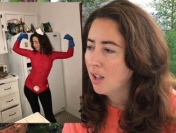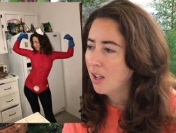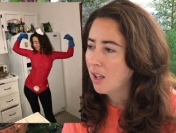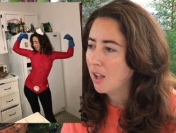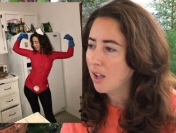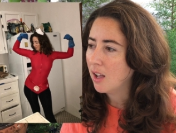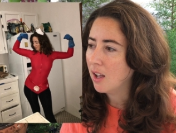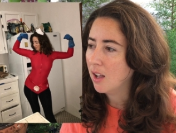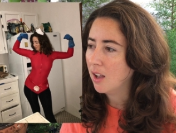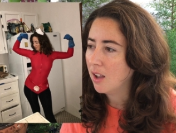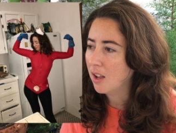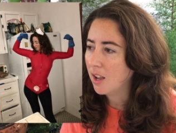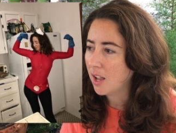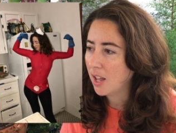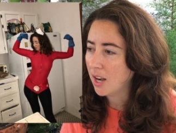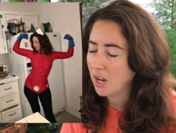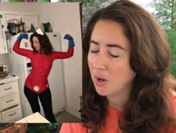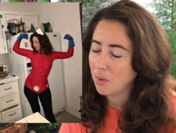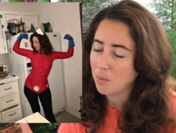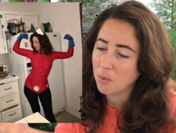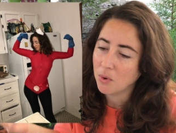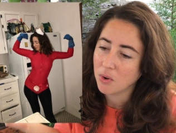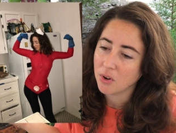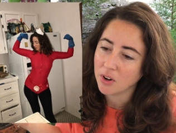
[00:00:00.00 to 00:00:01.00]
and I
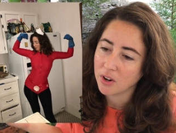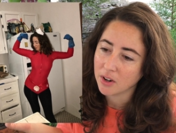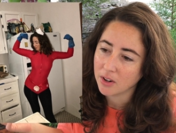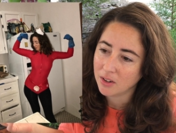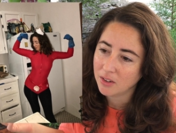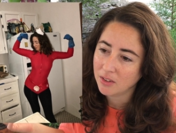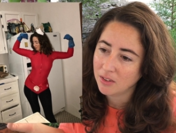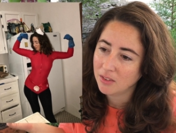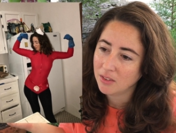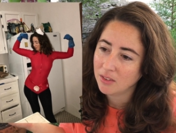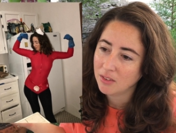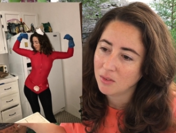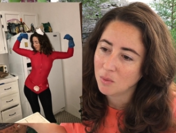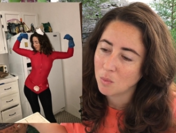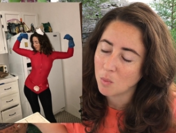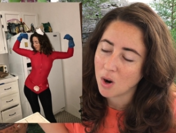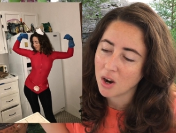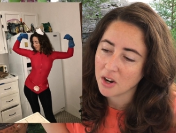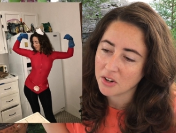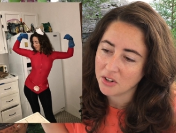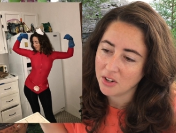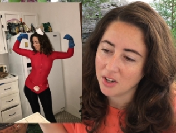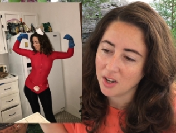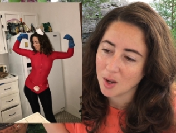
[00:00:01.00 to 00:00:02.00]
wore
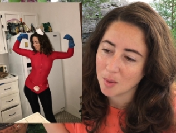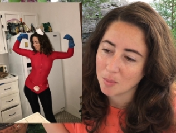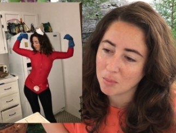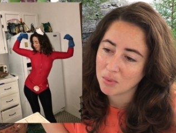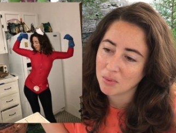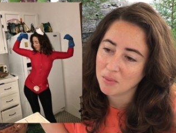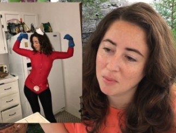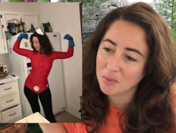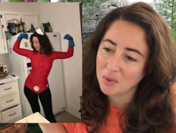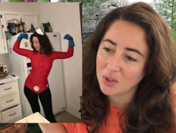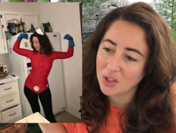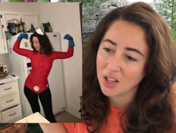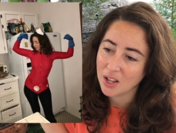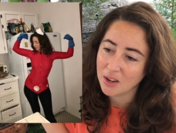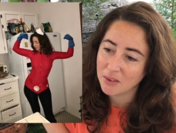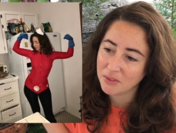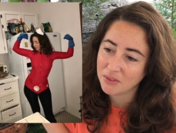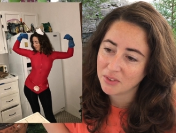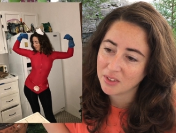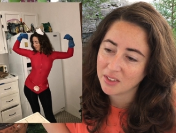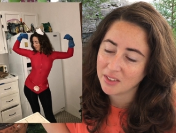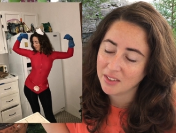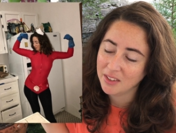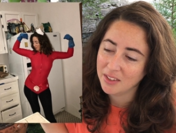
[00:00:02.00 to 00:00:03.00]
washing up
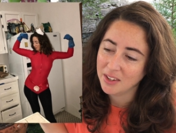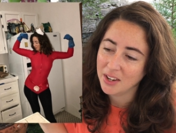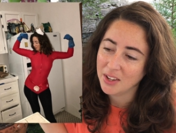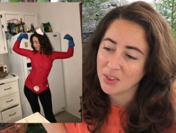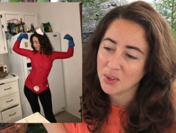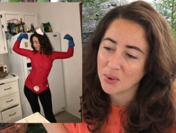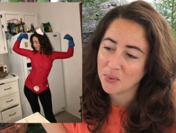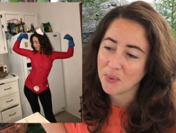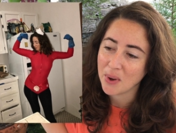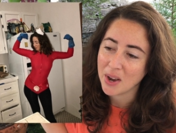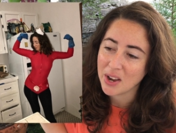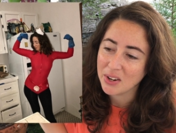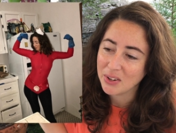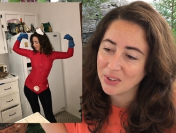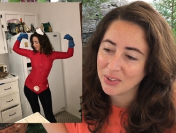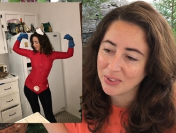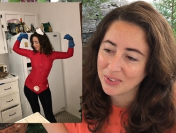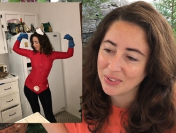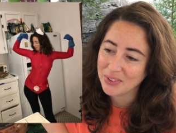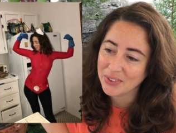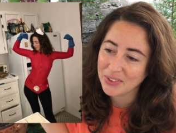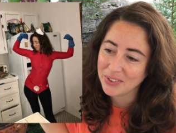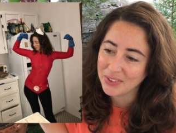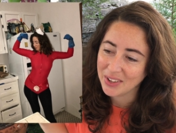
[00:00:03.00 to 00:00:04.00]
gloves in the final
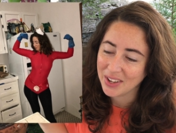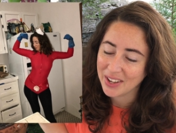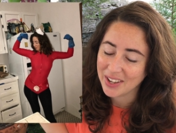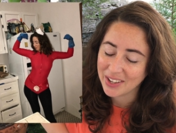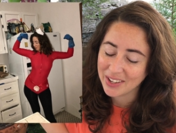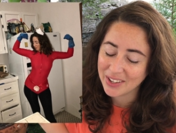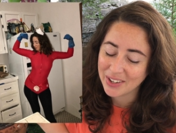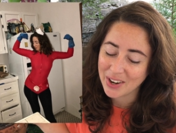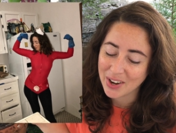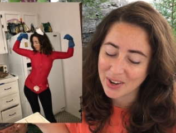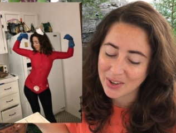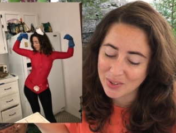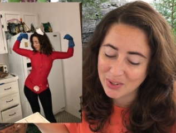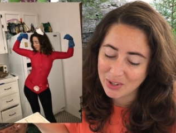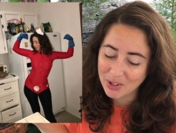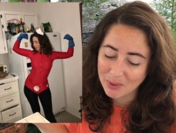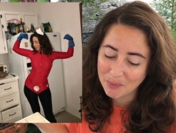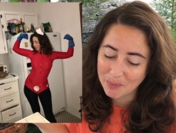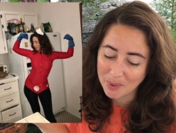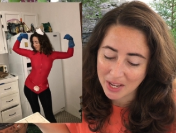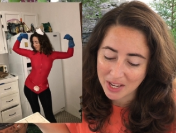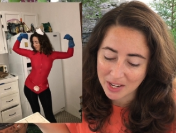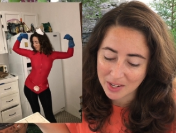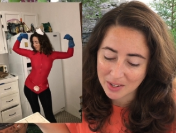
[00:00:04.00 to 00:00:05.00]

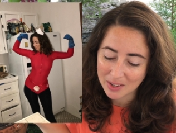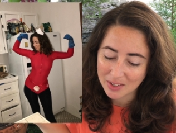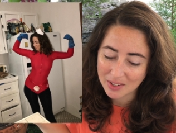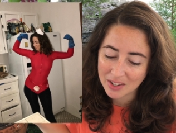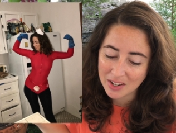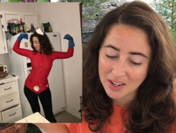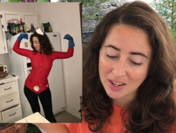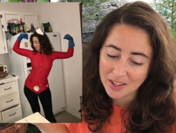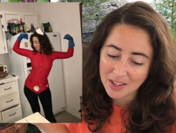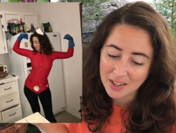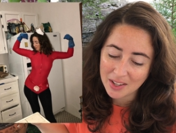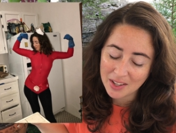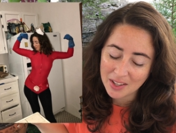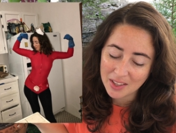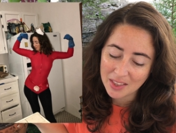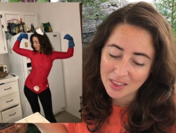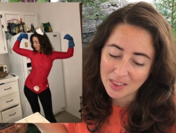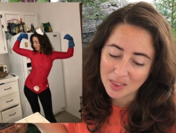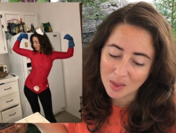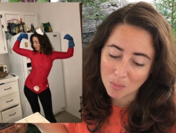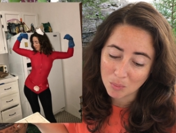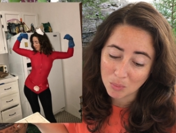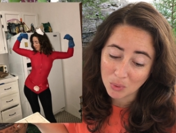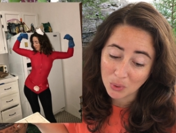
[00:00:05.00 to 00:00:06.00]
costume, and
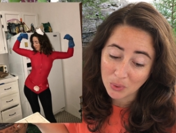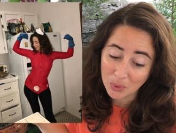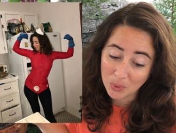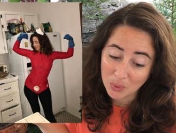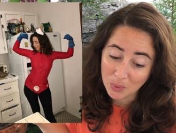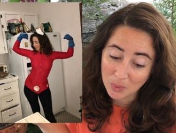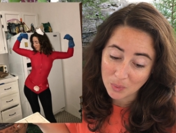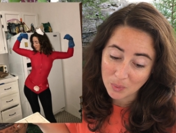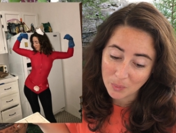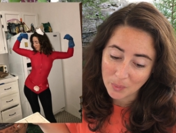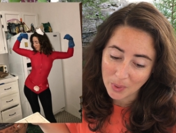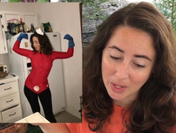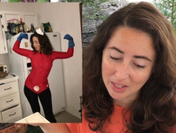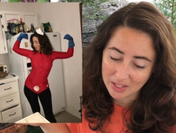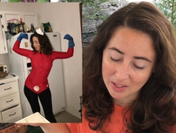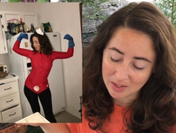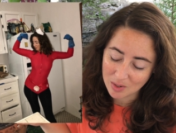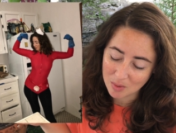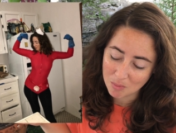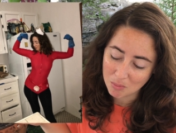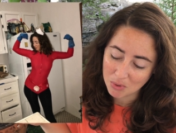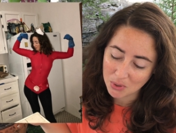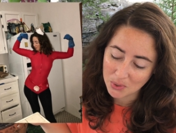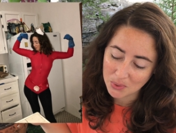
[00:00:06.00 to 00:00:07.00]
the blue
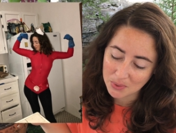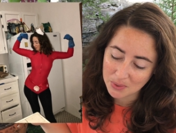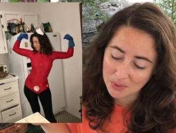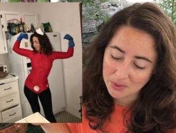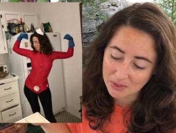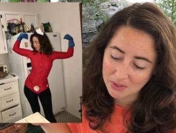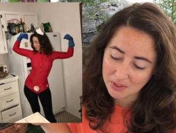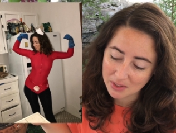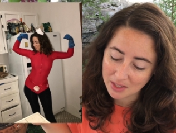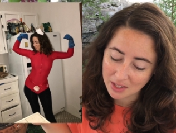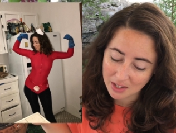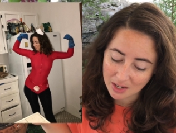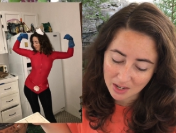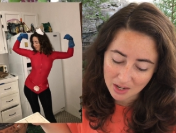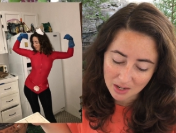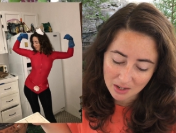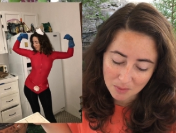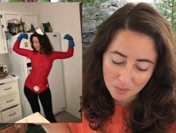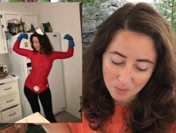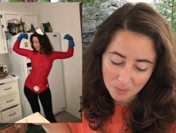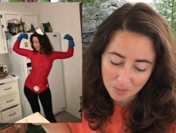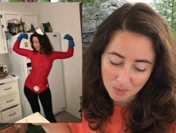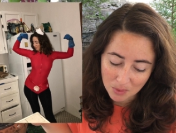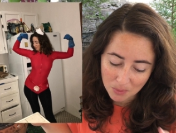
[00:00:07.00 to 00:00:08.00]
Wellington boots that I
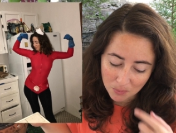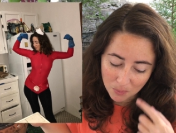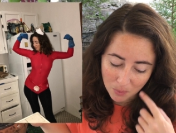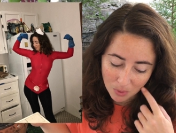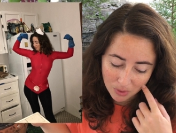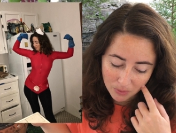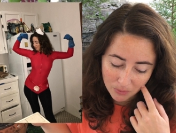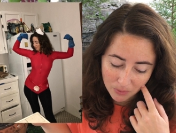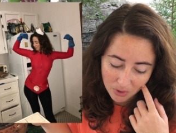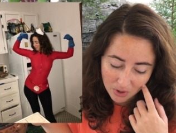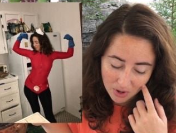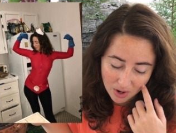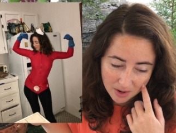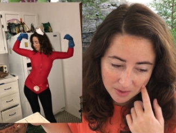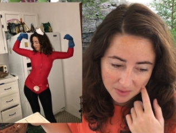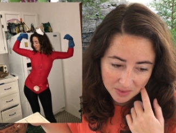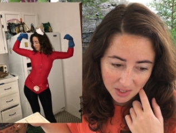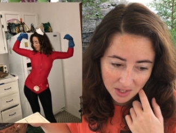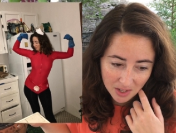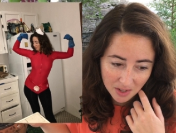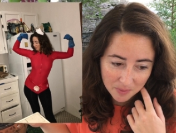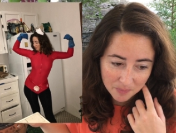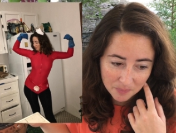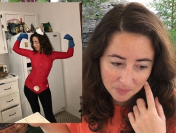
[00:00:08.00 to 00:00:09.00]
wore for
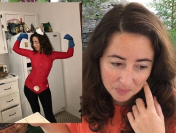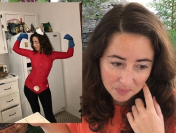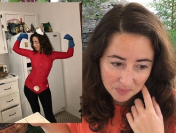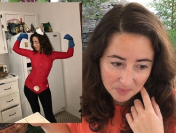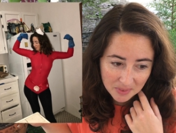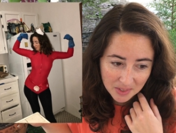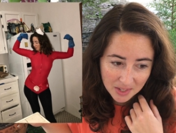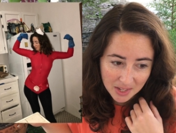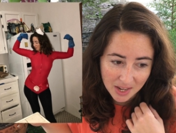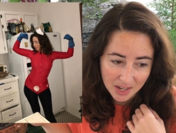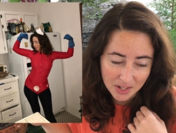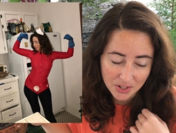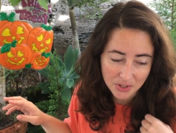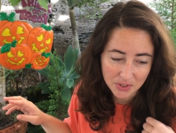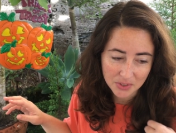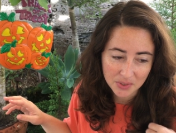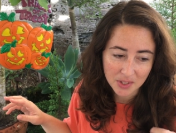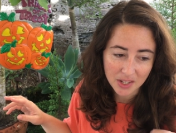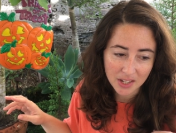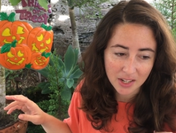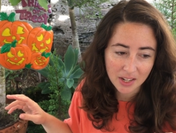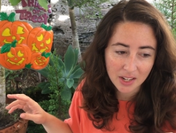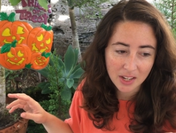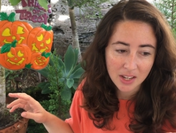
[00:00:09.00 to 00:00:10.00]
Nausicaa. And just
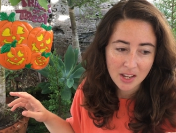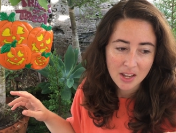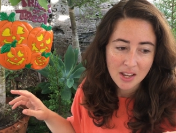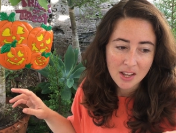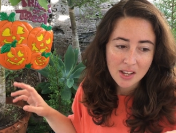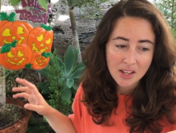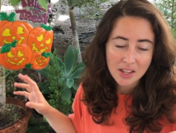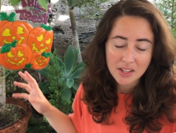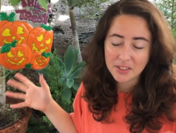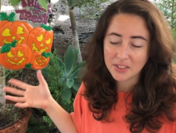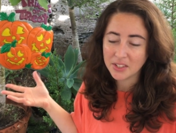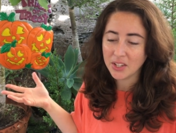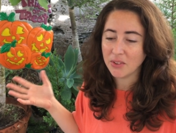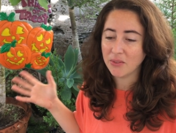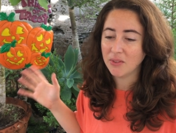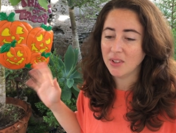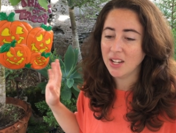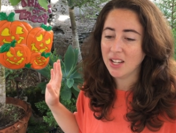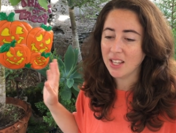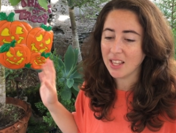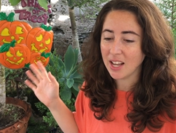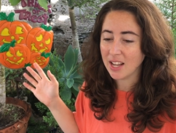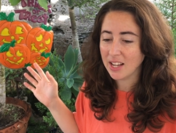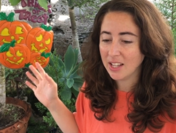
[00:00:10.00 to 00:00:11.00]
like stuff
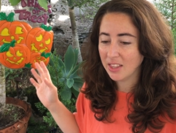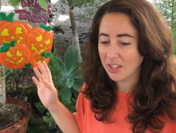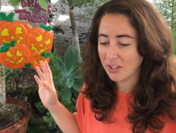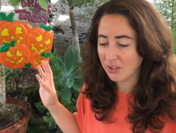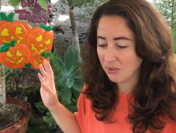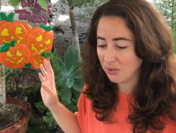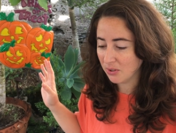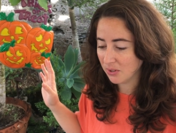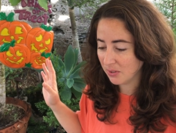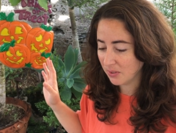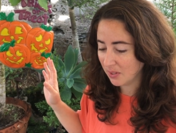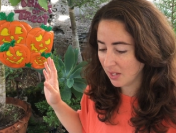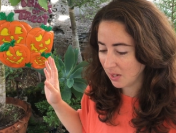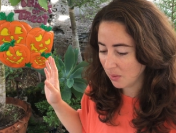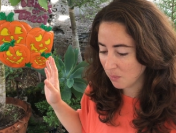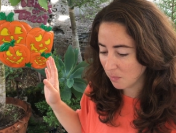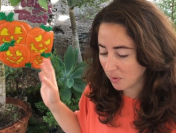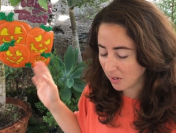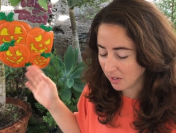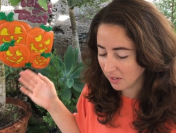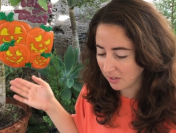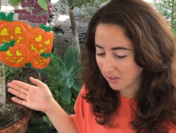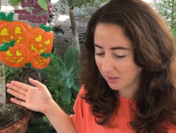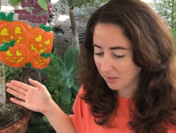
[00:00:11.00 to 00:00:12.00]
like that, that's just like
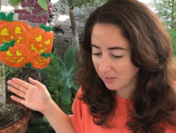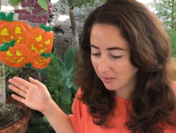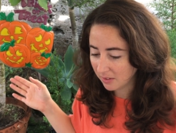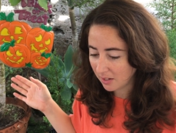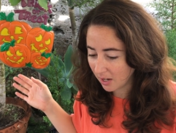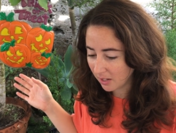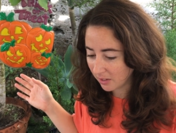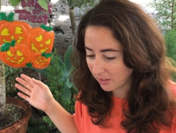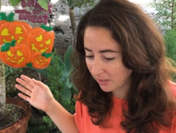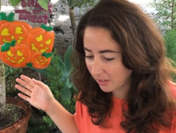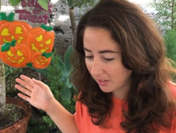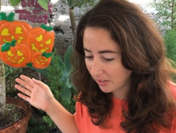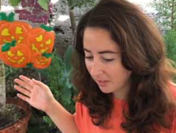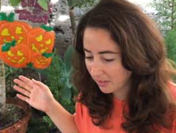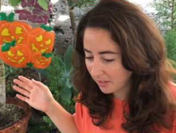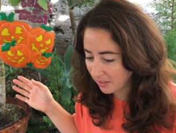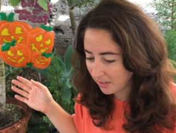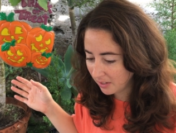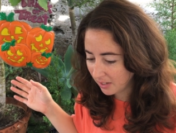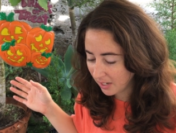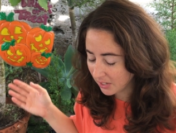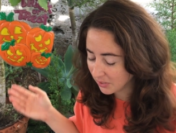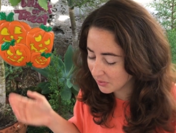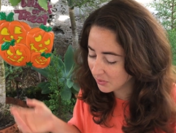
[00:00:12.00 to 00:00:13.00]
one color,
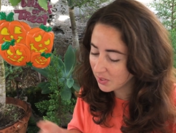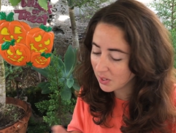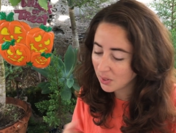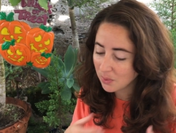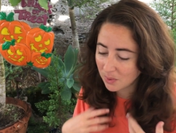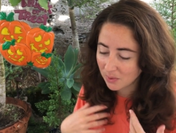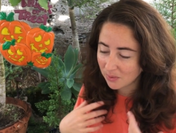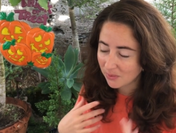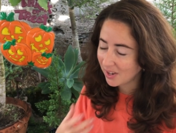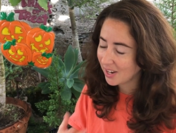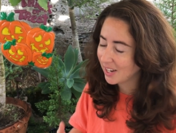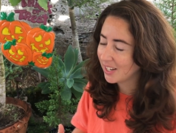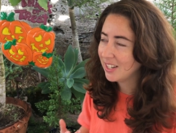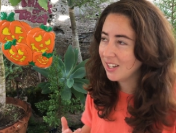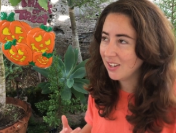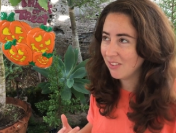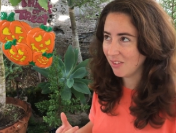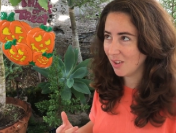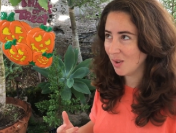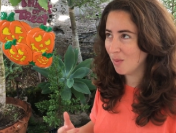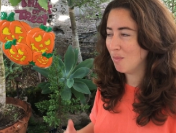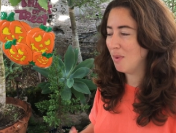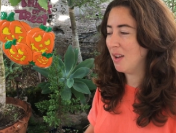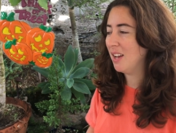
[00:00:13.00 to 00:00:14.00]
is so effective
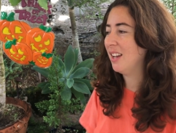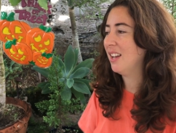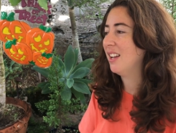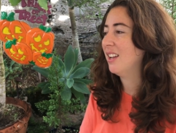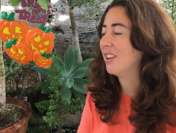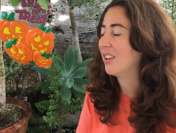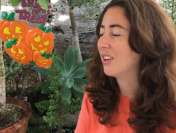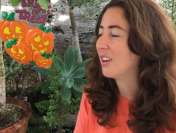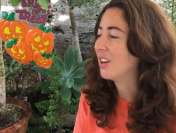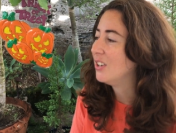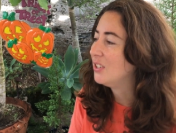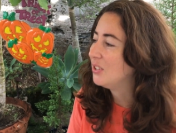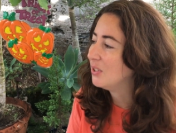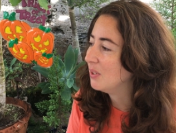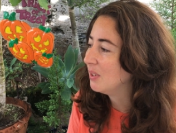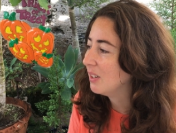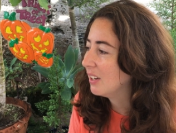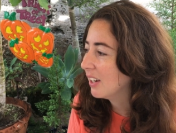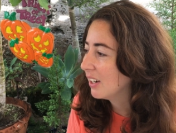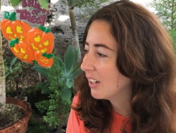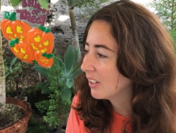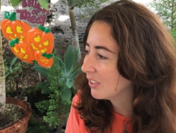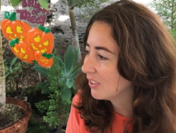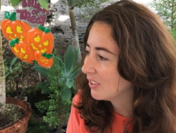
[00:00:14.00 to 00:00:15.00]
in making a cartoon
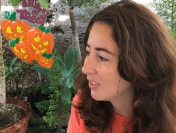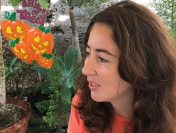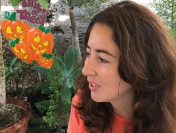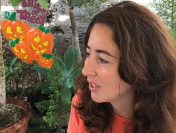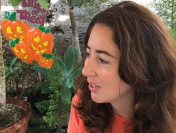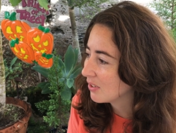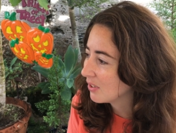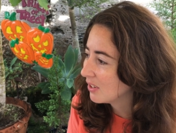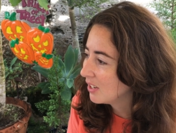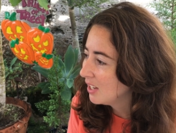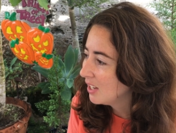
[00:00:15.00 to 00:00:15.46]
character. So